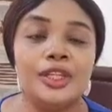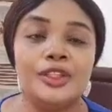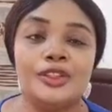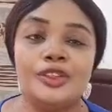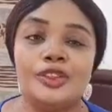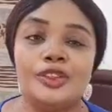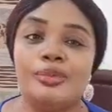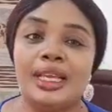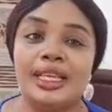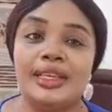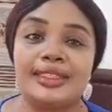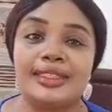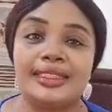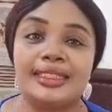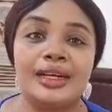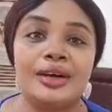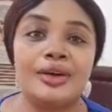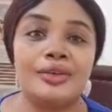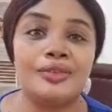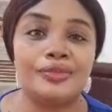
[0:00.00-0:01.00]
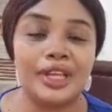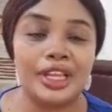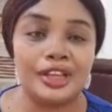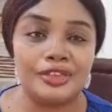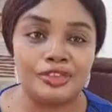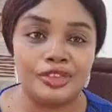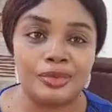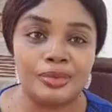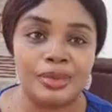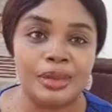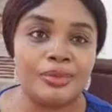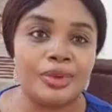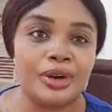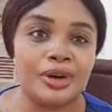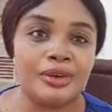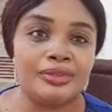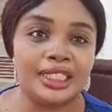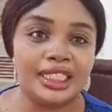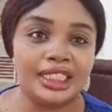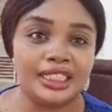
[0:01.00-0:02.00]
to make yourself a full member
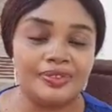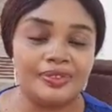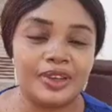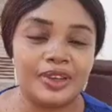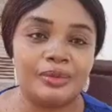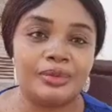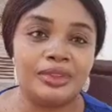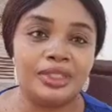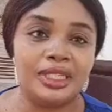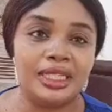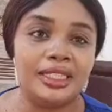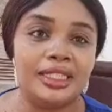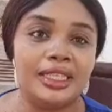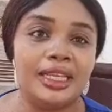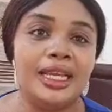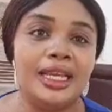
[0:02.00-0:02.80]
of this family.